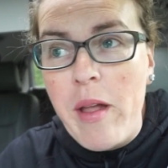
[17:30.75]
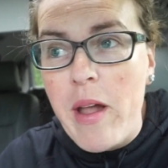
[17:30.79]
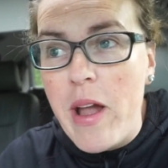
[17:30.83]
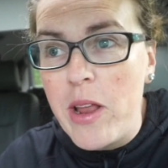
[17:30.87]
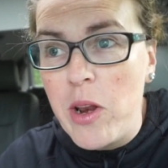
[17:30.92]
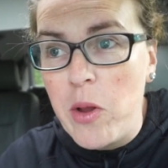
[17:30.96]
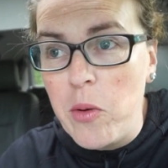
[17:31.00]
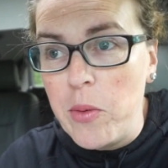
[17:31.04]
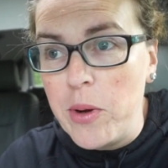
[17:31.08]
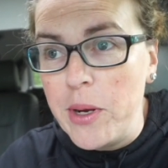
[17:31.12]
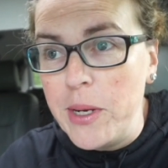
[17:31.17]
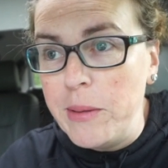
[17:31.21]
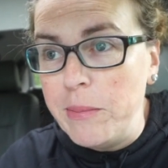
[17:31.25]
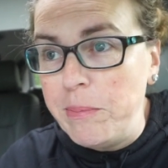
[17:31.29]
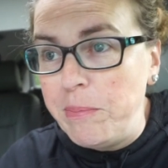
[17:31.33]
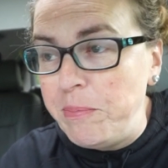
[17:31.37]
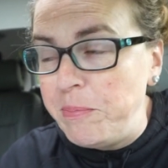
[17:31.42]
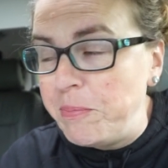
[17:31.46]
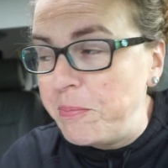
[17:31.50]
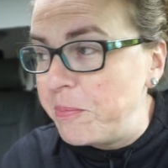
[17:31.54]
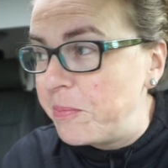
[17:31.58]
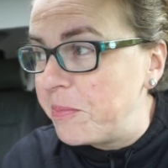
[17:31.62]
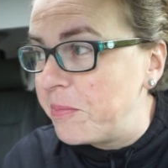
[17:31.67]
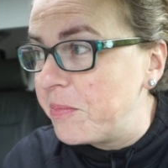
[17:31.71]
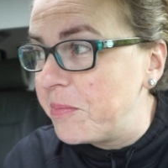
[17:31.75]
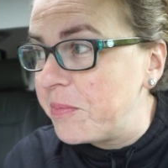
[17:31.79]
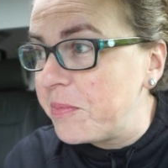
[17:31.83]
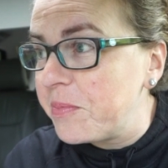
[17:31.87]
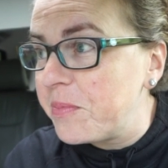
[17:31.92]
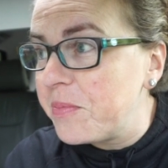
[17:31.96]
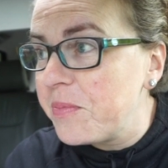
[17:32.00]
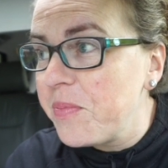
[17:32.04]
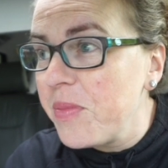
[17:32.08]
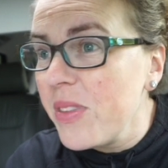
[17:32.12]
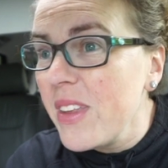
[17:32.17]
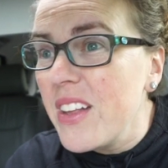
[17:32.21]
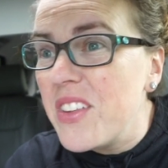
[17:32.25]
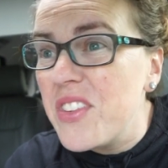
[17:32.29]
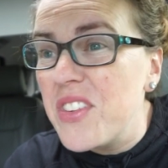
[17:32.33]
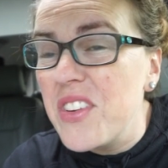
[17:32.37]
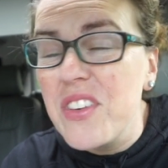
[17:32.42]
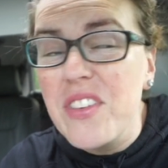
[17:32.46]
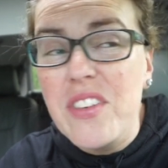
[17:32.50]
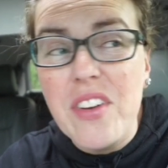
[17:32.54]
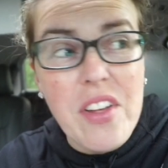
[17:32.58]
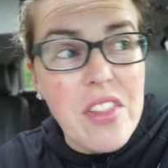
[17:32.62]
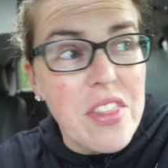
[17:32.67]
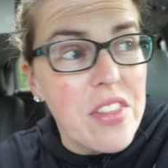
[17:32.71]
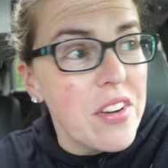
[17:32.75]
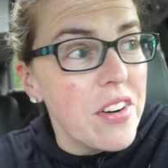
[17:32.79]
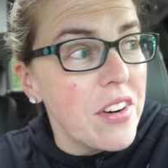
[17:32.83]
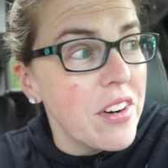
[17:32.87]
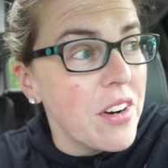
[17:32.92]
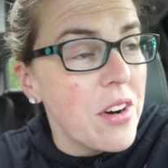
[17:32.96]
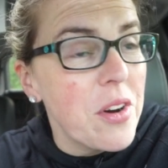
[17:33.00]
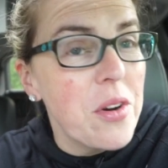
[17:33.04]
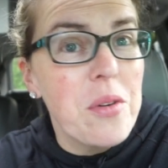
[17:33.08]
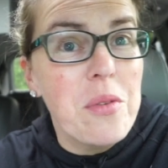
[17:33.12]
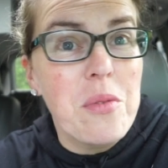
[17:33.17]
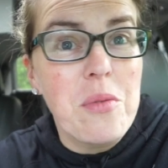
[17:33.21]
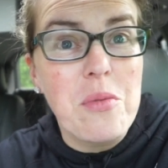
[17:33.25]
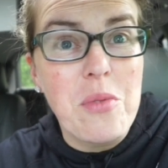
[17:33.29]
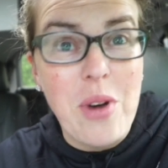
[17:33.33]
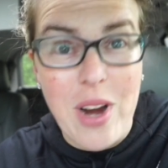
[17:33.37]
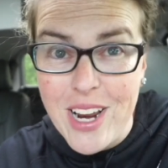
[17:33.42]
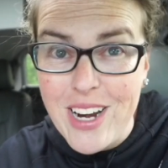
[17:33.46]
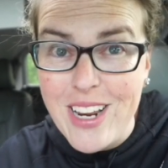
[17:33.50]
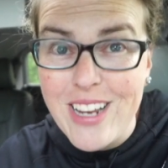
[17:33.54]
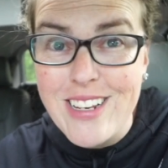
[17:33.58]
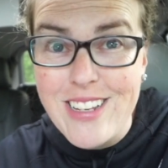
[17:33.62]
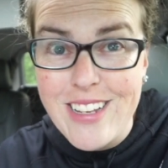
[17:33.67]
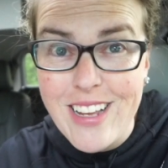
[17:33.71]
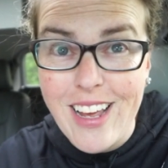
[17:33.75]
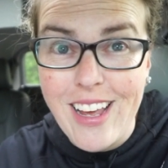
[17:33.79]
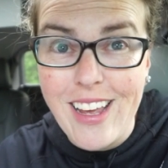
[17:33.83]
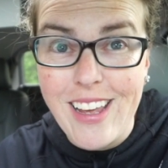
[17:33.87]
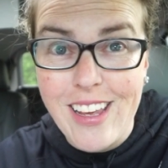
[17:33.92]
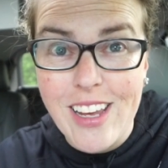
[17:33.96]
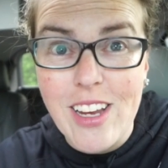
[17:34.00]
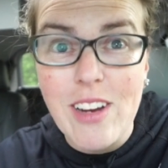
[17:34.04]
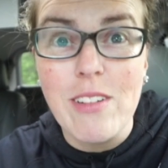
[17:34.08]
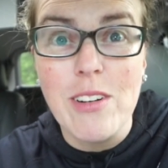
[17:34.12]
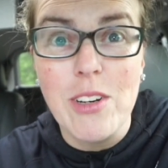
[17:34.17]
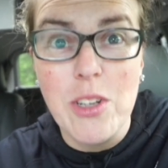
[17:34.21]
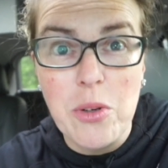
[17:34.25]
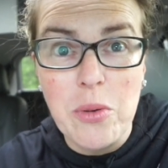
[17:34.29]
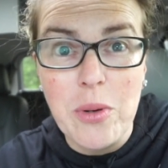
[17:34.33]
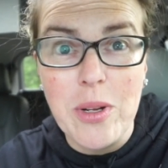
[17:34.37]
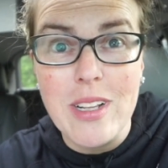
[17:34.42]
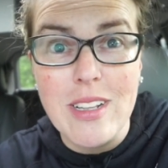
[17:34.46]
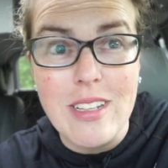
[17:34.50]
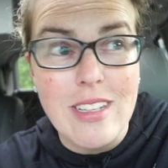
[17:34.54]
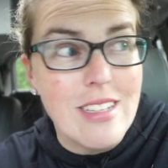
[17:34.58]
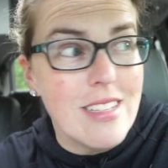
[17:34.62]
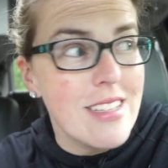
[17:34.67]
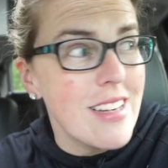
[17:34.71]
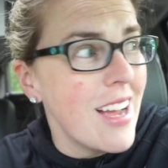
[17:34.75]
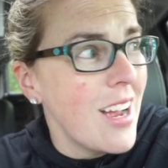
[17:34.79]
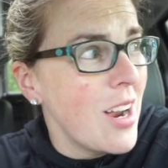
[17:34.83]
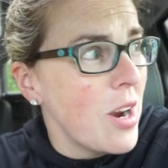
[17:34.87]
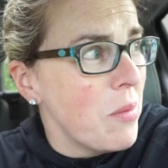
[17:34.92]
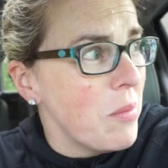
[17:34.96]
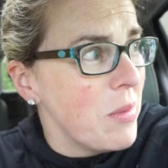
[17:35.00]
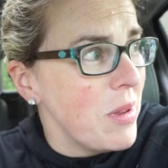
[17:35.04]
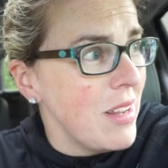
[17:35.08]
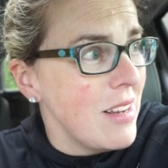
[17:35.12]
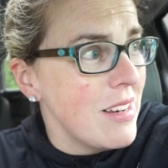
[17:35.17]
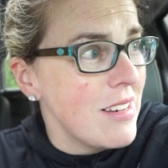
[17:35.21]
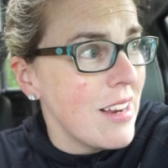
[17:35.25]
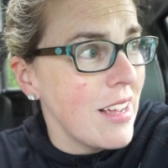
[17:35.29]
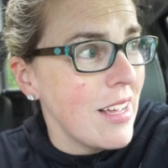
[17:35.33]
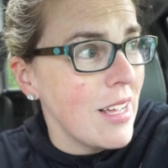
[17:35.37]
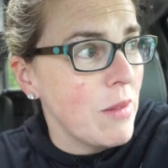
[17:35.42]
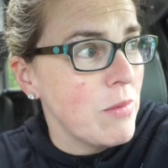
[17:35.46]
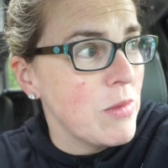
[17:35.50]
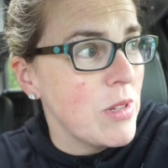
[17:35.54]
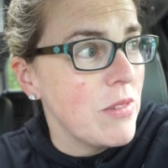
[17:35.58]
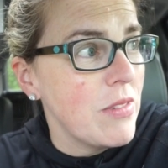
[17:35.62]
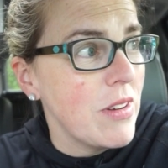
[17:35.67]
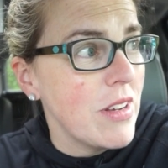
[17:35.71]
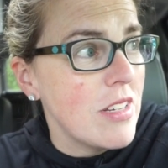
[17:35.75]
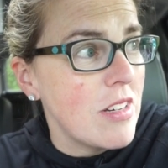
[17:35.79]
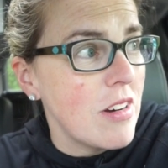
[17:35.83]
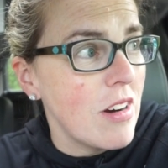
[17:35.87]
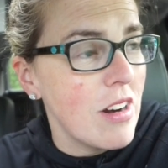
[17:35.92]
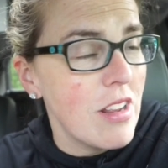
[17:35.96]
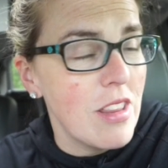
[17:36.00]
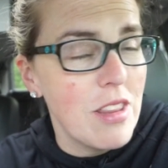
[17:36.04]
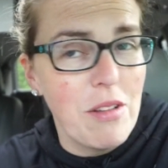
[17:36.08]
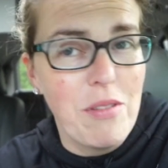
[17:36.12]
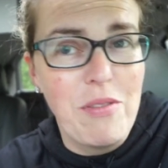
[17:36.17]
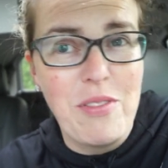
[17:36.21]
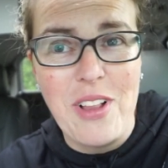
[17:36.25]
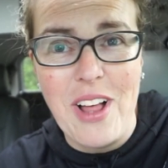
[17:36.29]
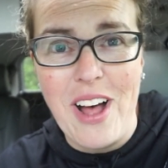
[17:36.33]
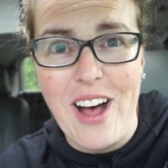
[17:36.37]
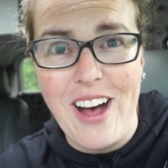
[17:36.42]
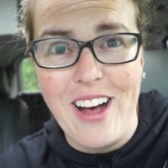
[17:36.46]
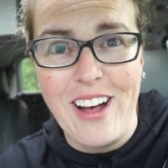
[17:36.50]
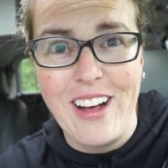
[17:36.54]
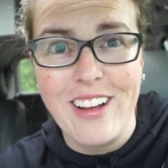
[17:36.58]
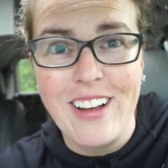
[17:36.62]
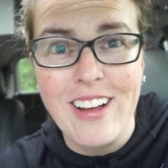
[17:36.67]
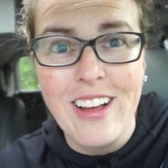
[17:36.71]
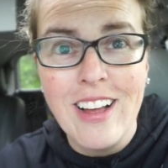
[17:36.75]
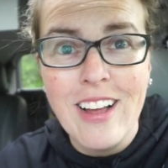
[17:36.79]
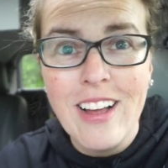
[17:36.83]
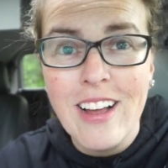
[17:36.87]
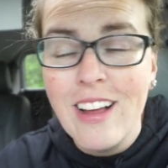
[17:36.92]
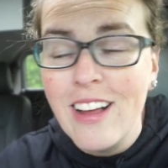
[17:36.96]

Anyway, it's another rainy day here in New England. How many times have I started the vlog